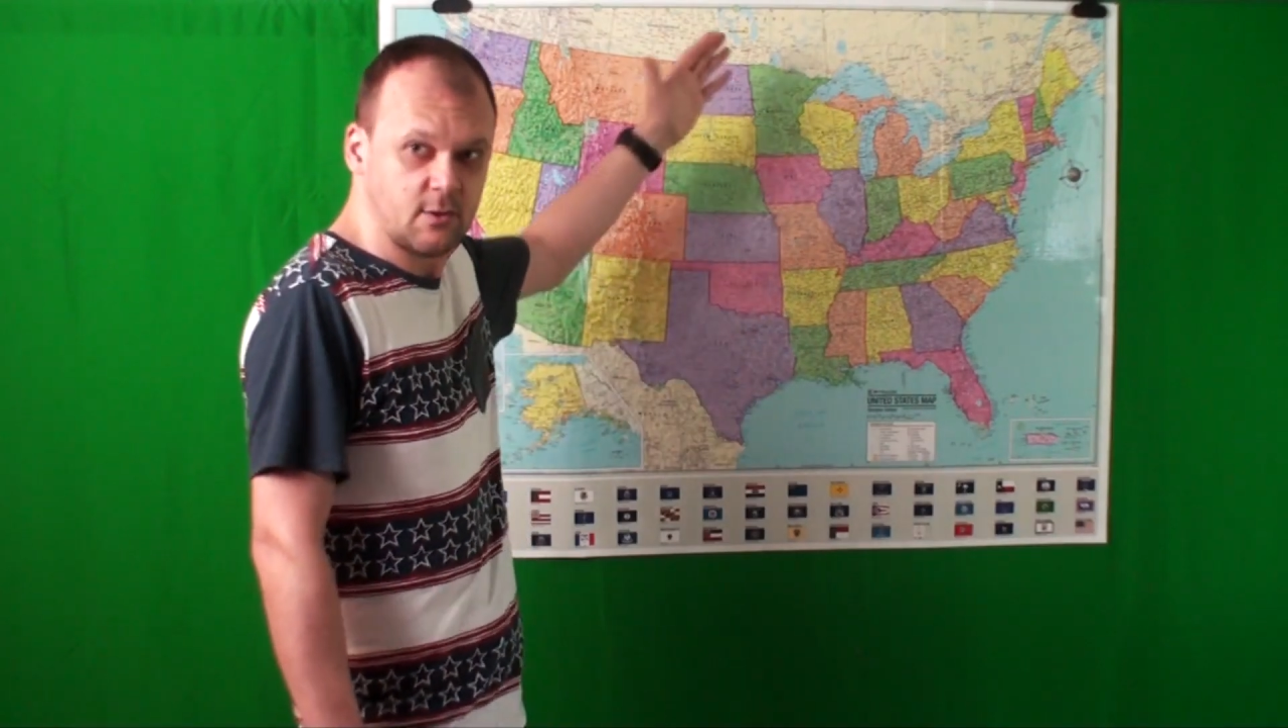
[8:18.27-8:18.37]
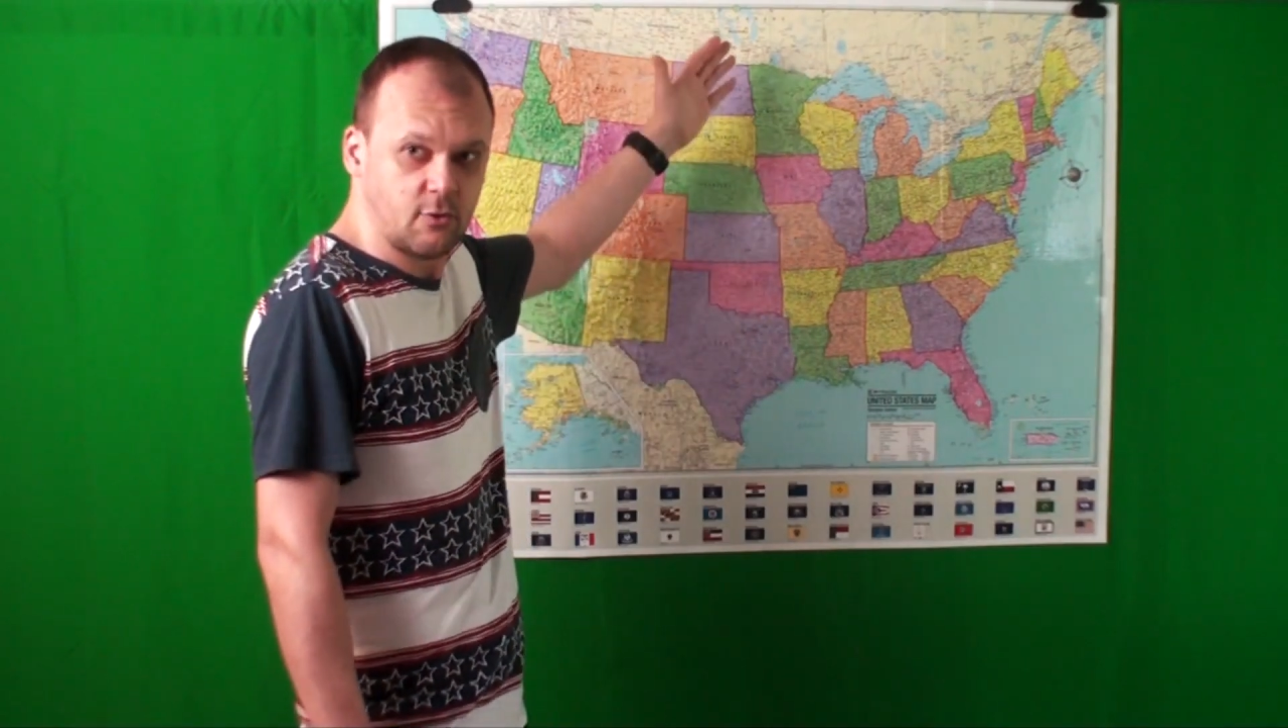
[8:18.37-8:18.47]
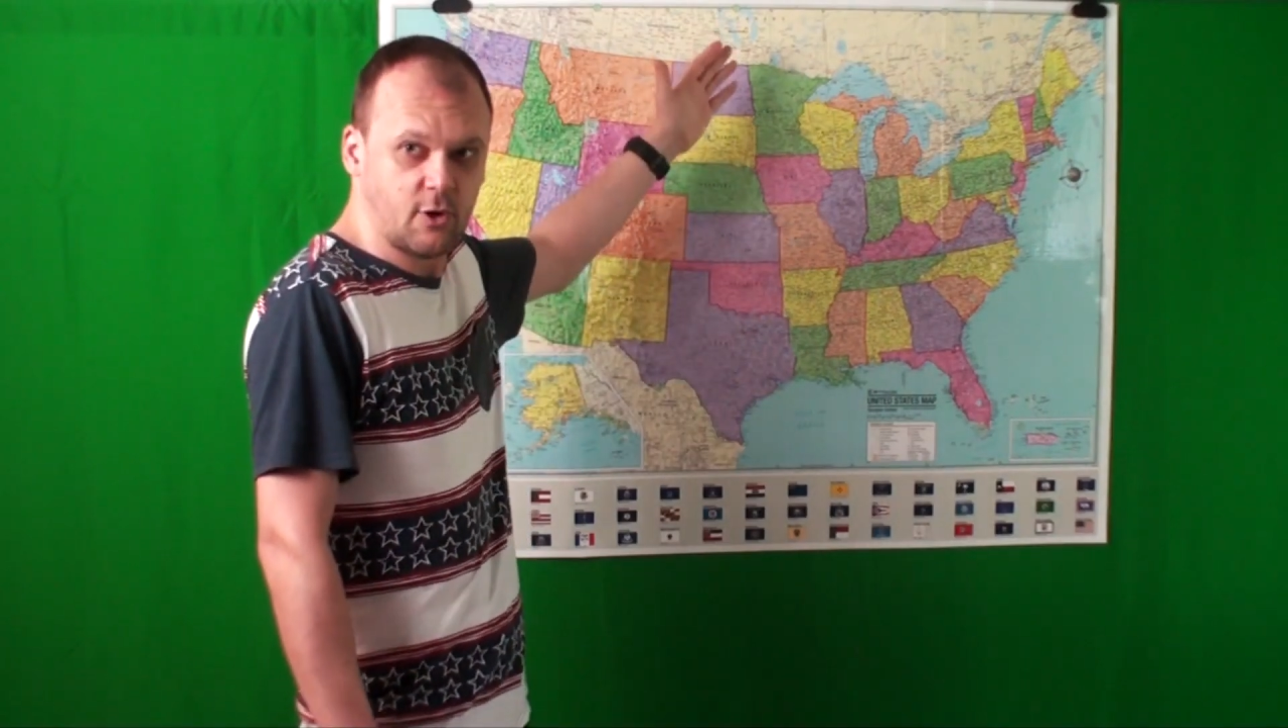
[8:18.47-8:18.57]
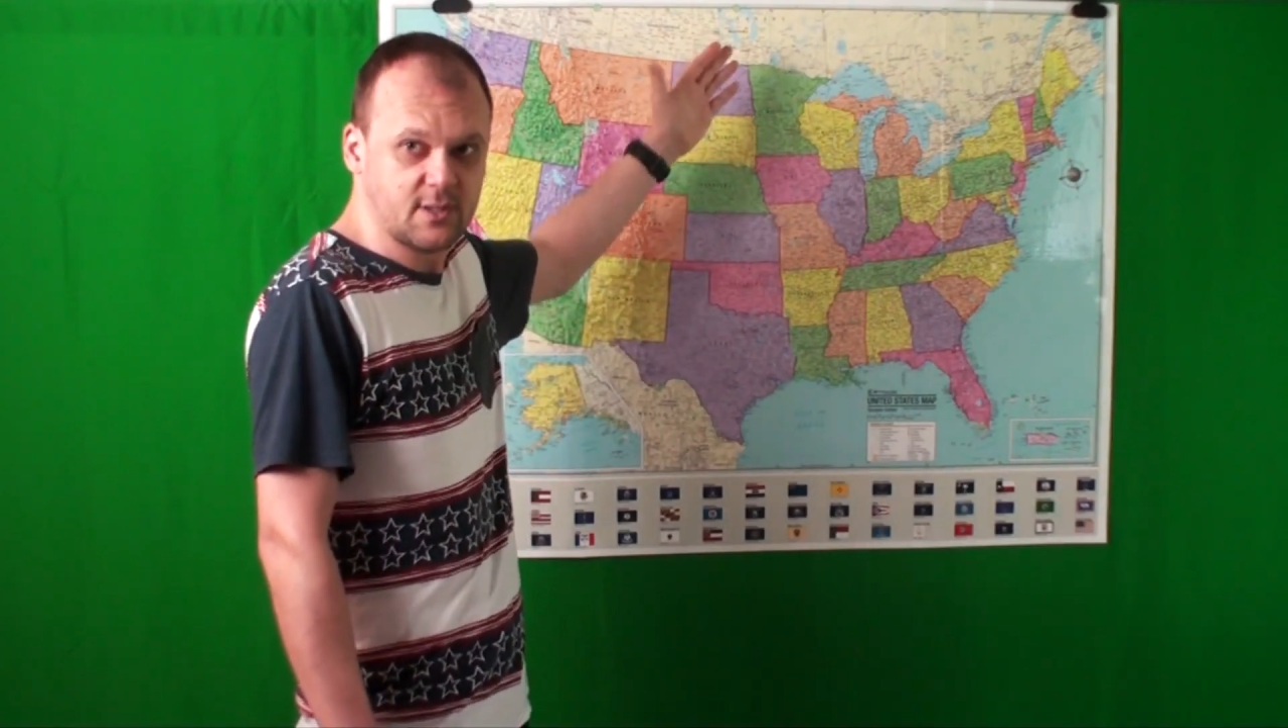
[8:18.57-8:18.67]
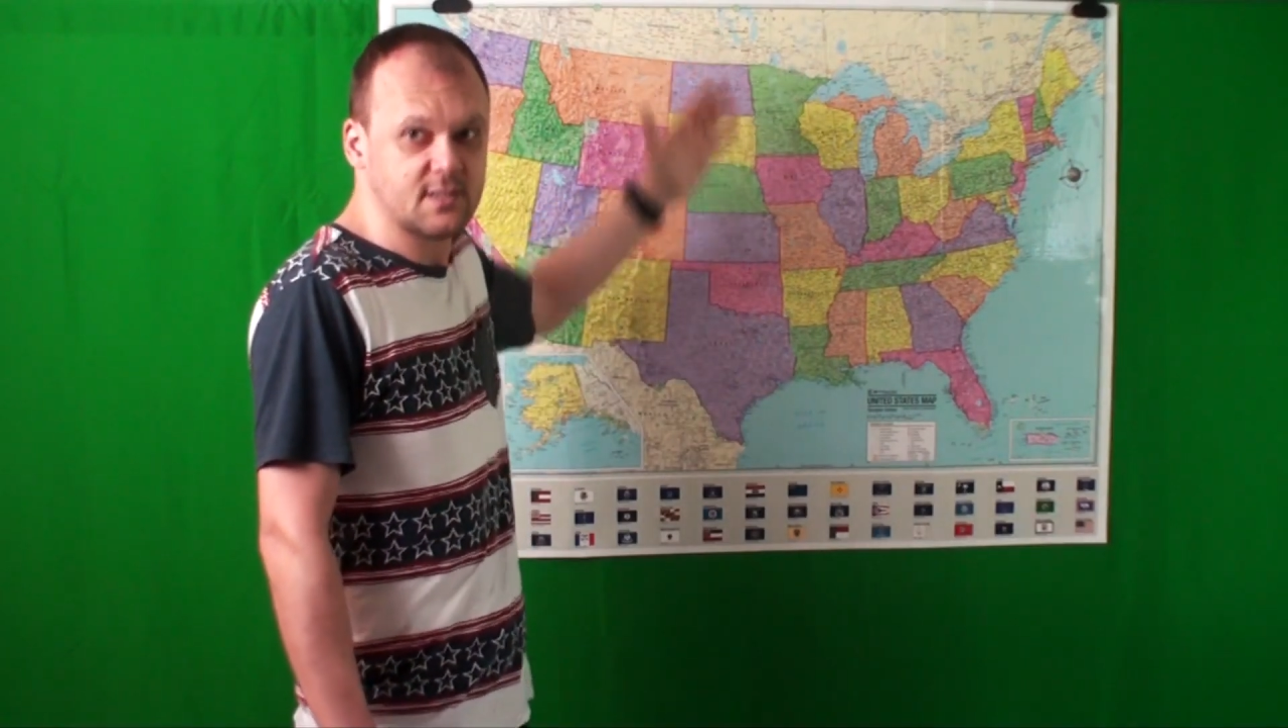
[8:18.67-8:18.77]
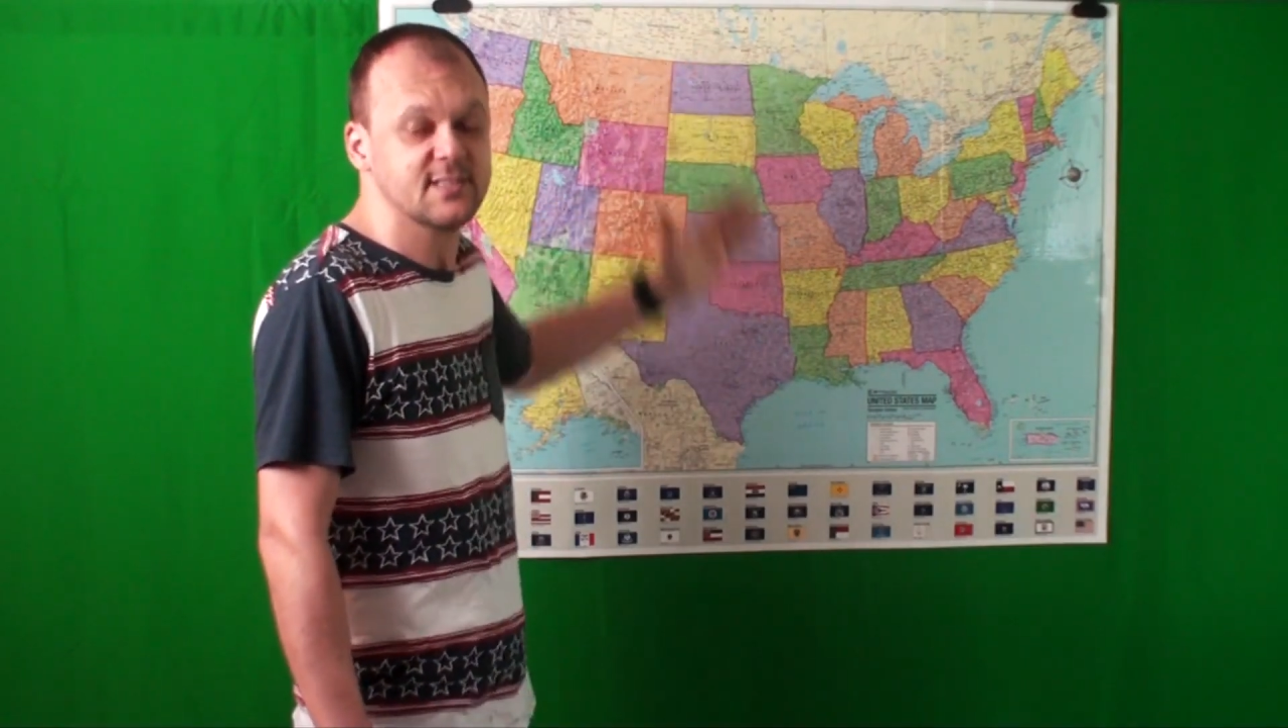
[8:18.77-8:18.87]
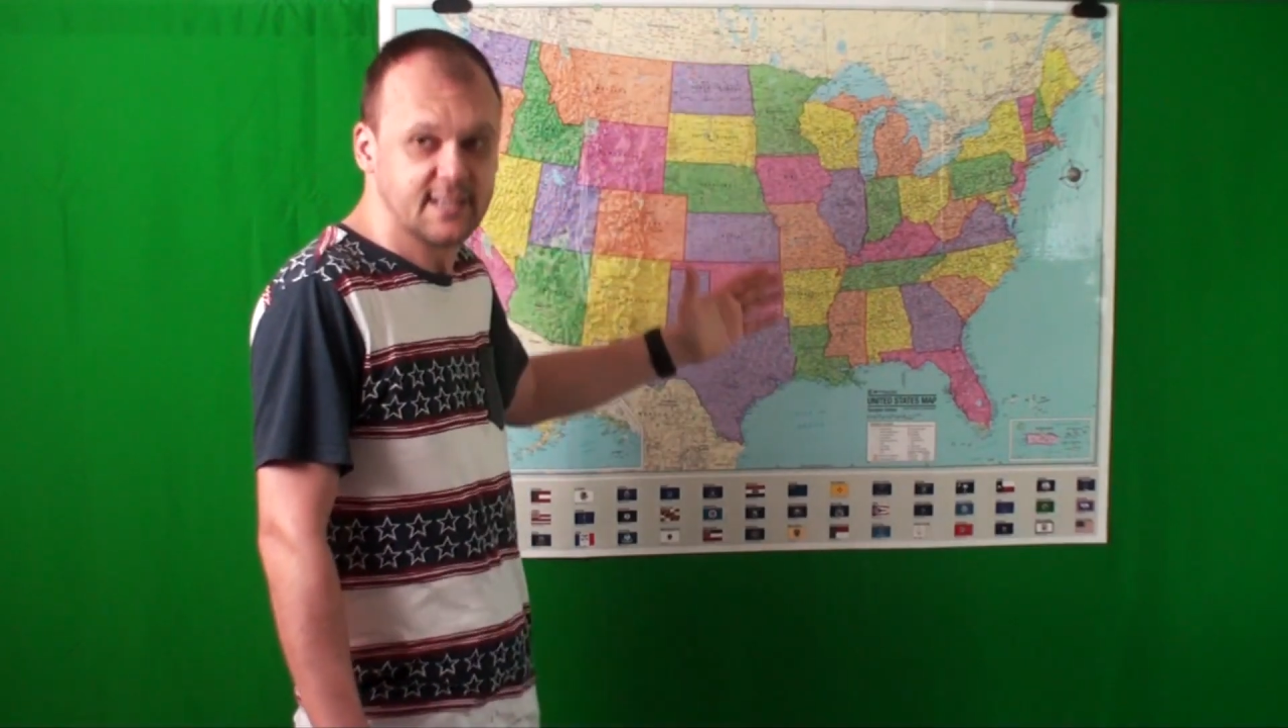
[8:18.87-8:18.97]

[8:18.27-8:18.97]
north and